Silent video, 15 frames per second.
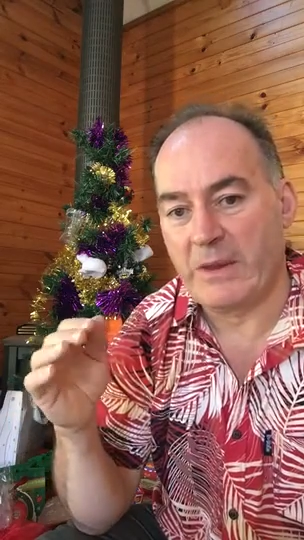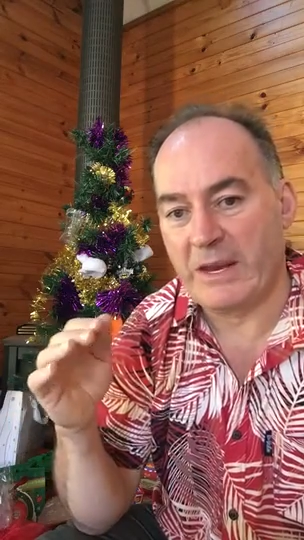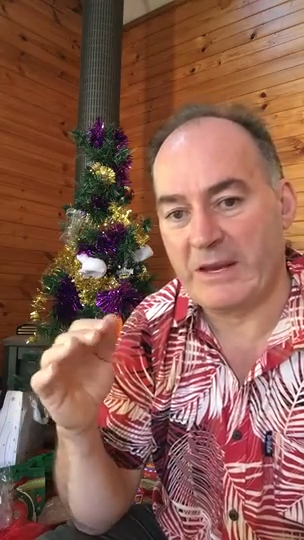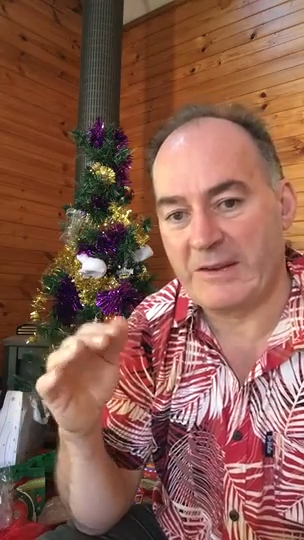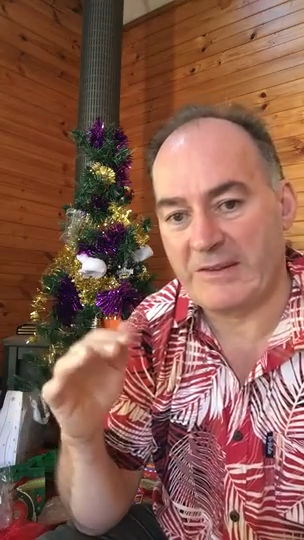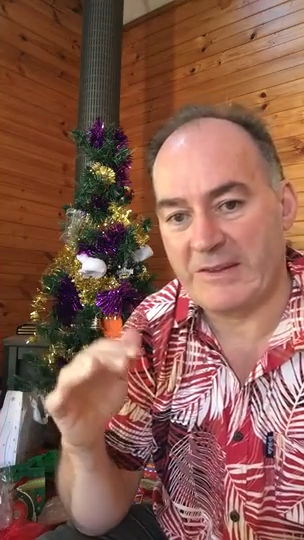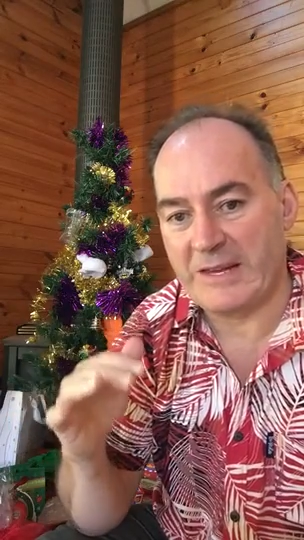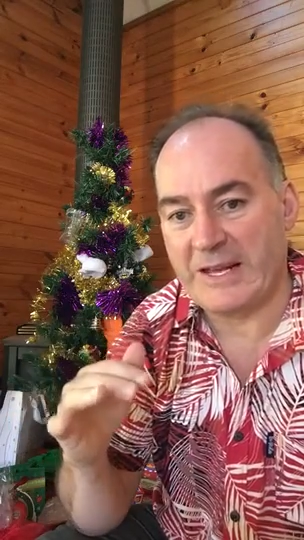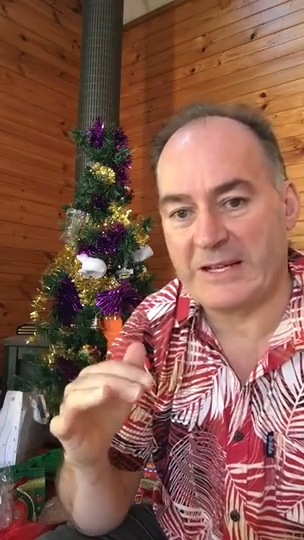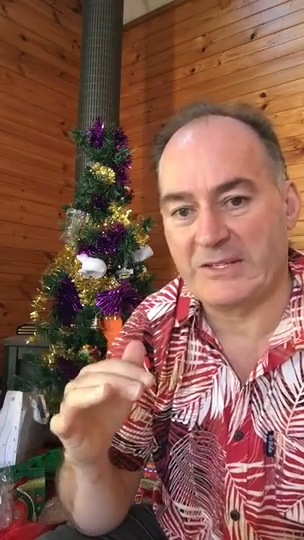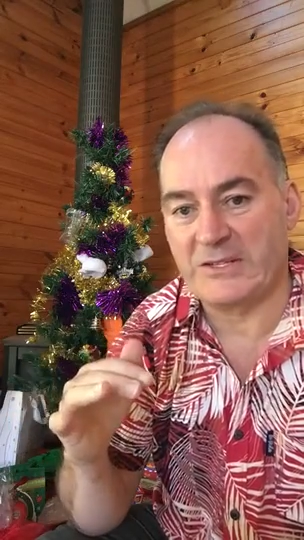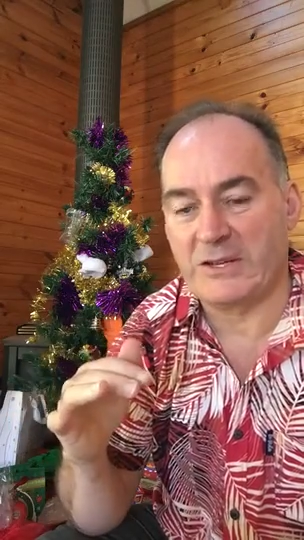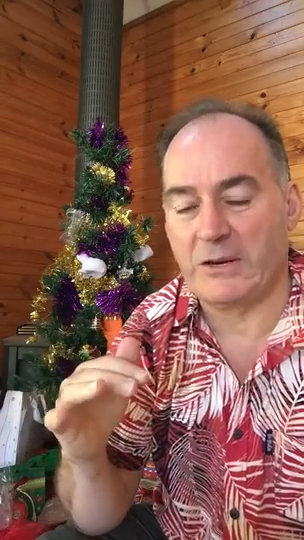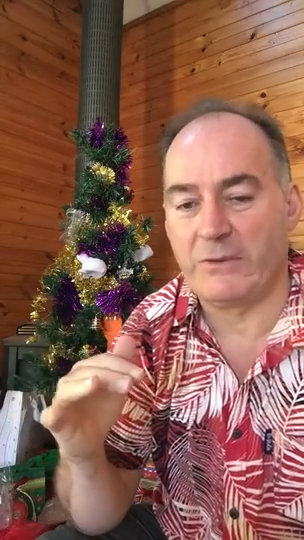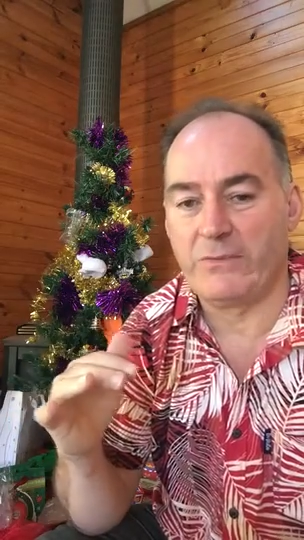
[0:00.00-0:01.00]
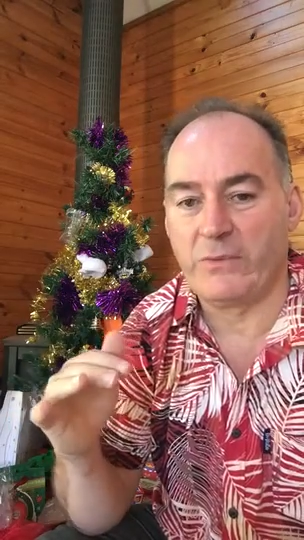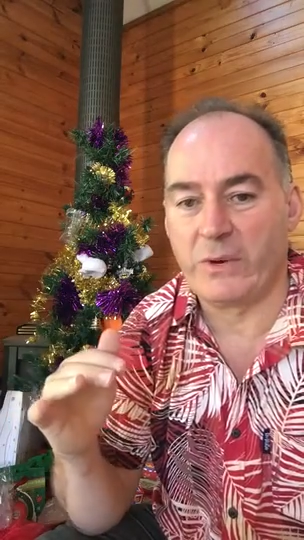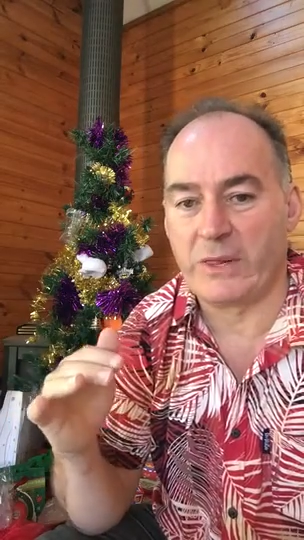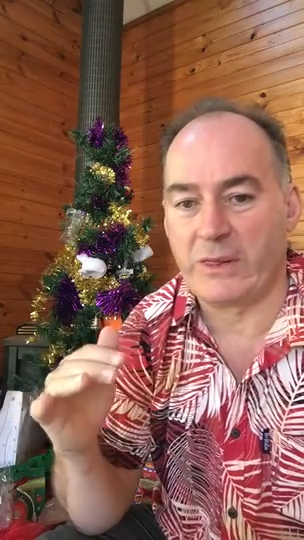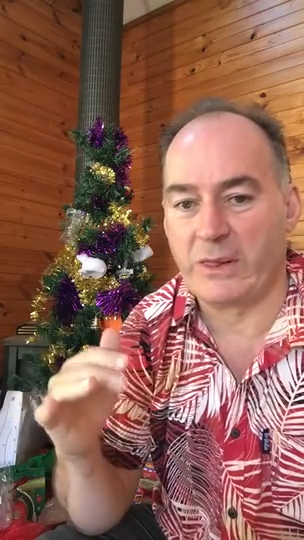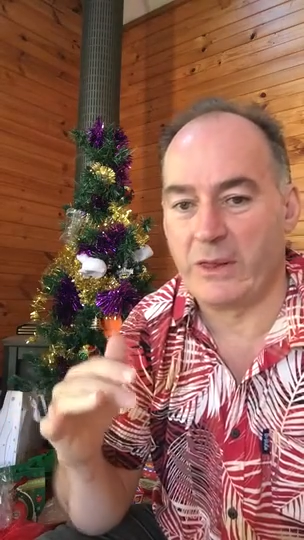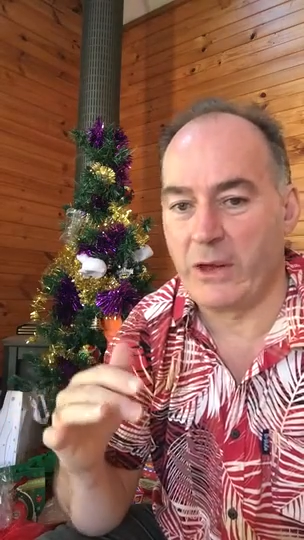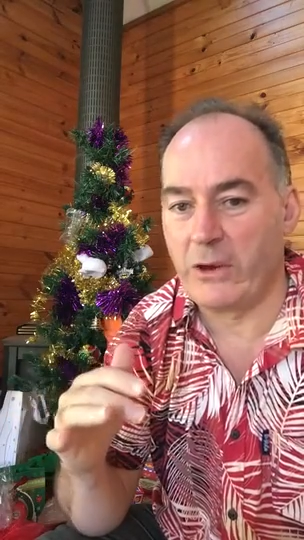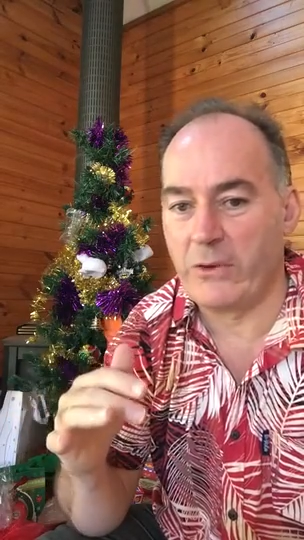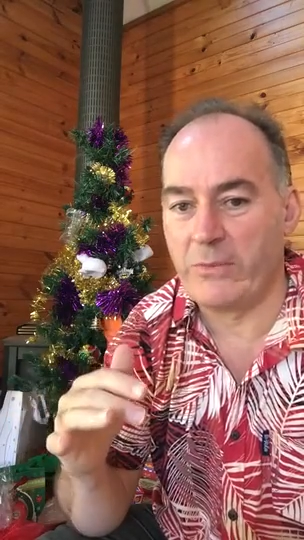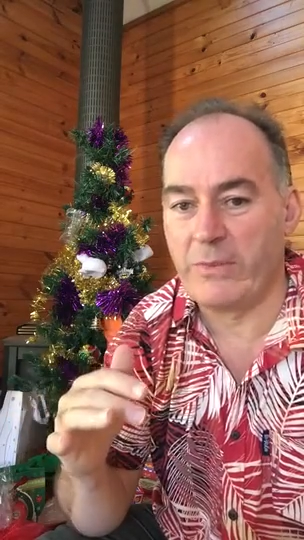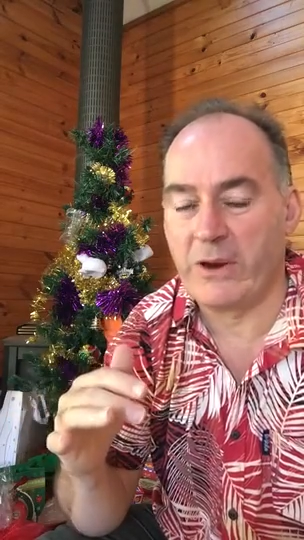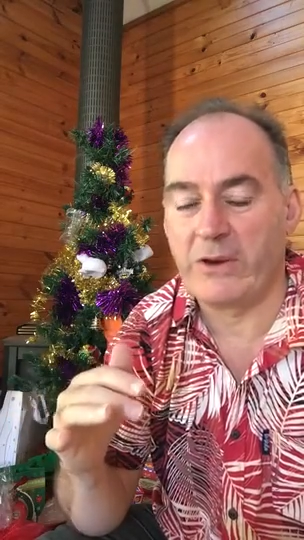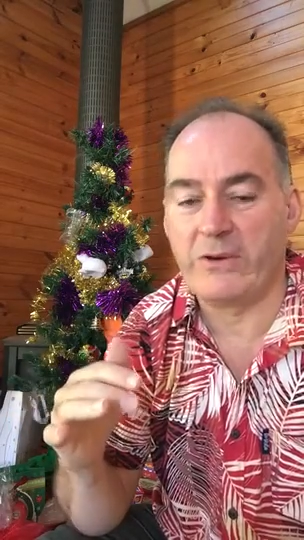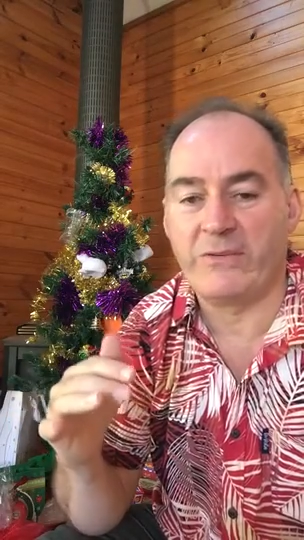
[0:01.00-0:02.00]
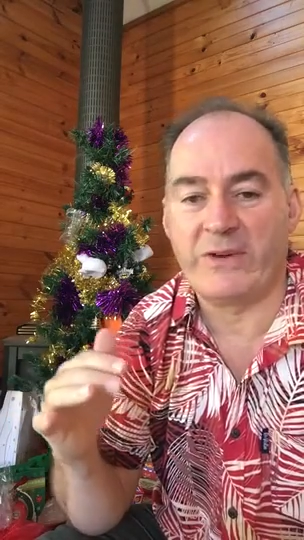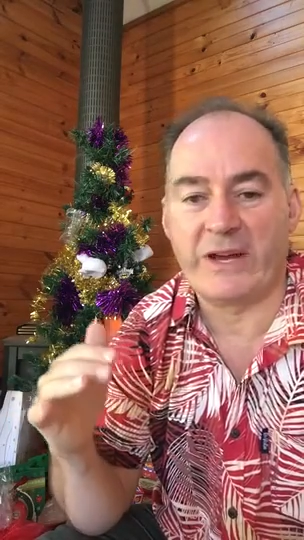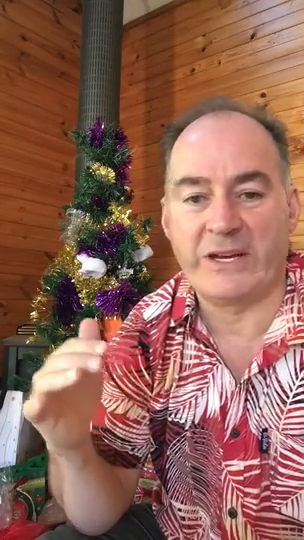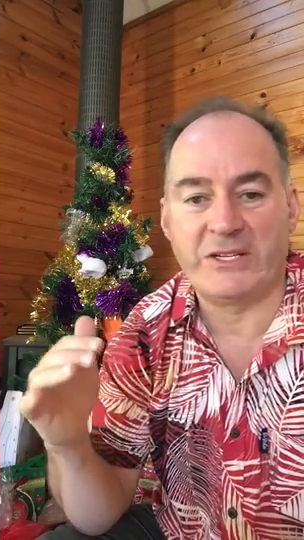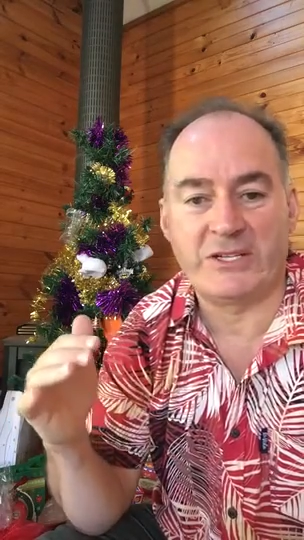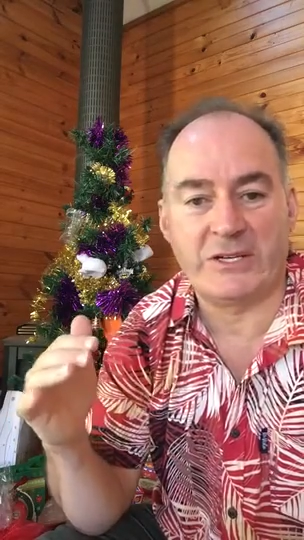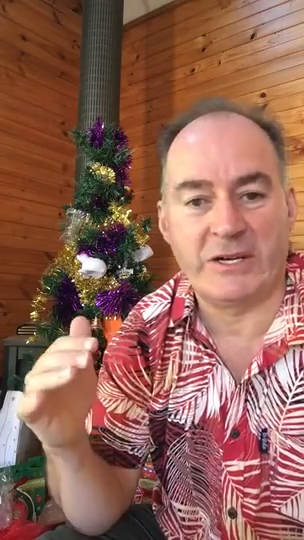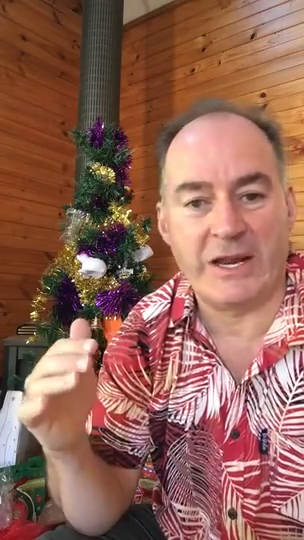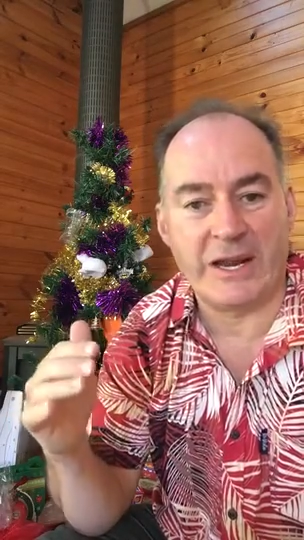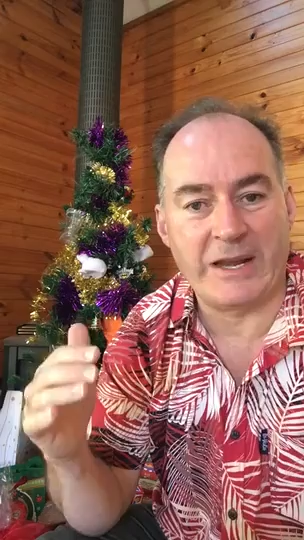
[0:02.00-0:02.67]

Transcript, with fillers: it starts off with low motivation